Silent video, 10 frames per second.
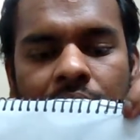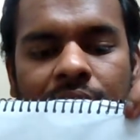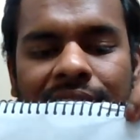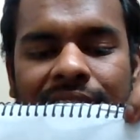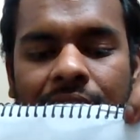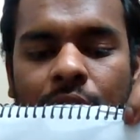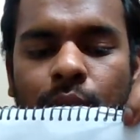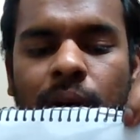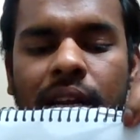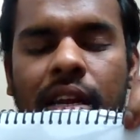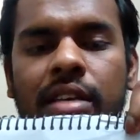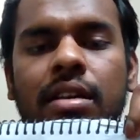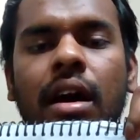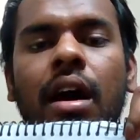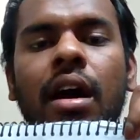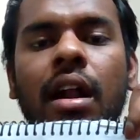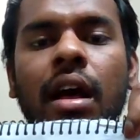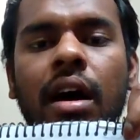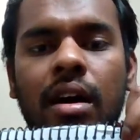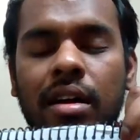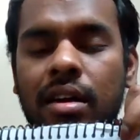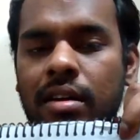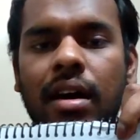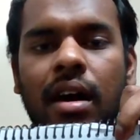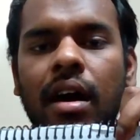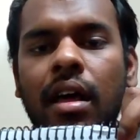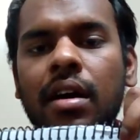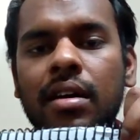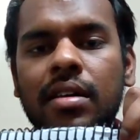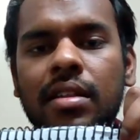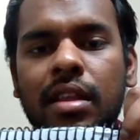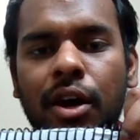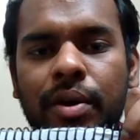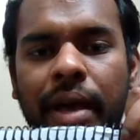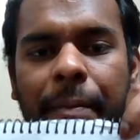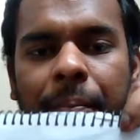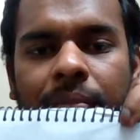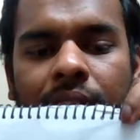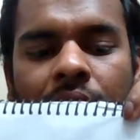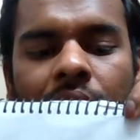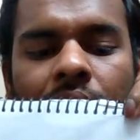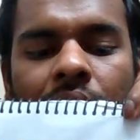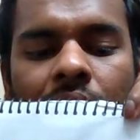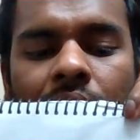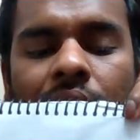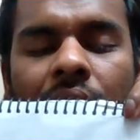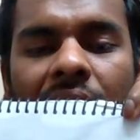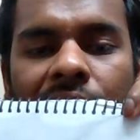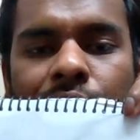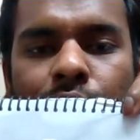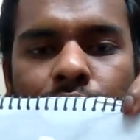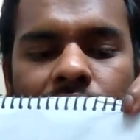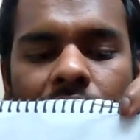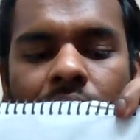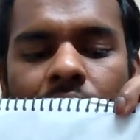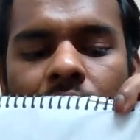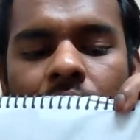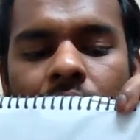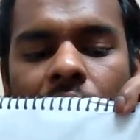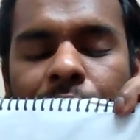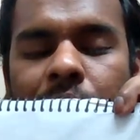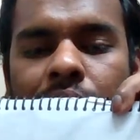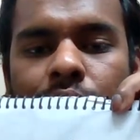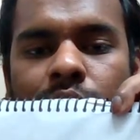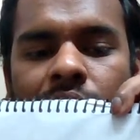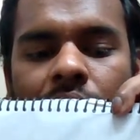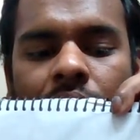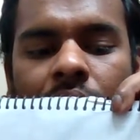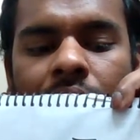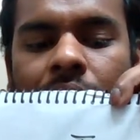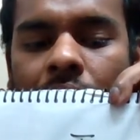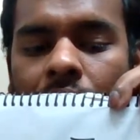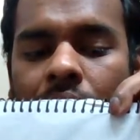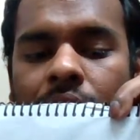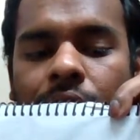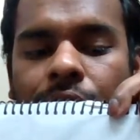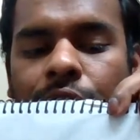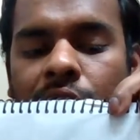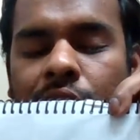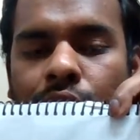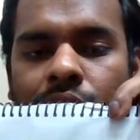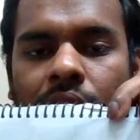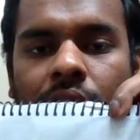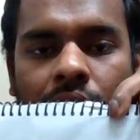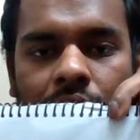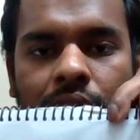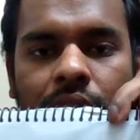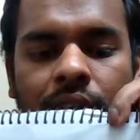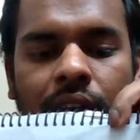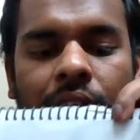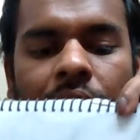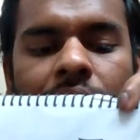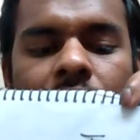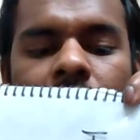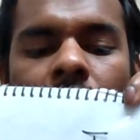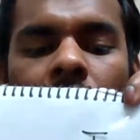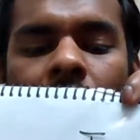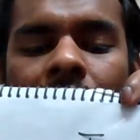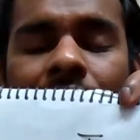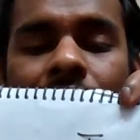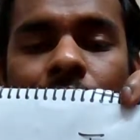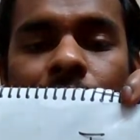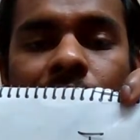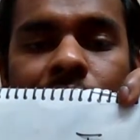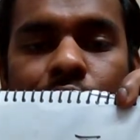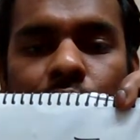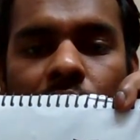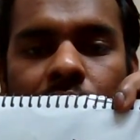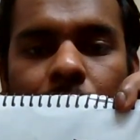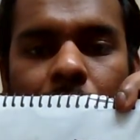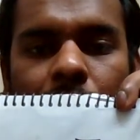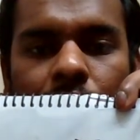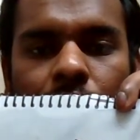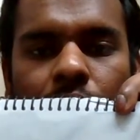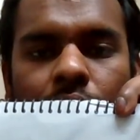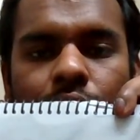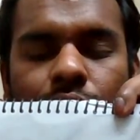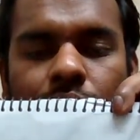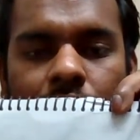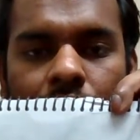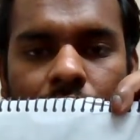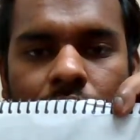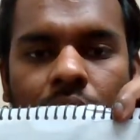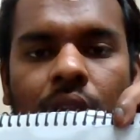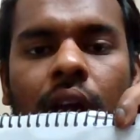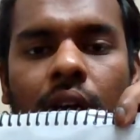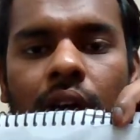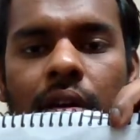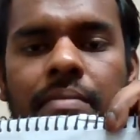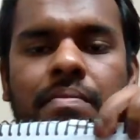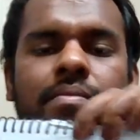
The second one is Ada. Okay, Ada, I've been using an R for denoting R and an R with a dot below to denote Ada.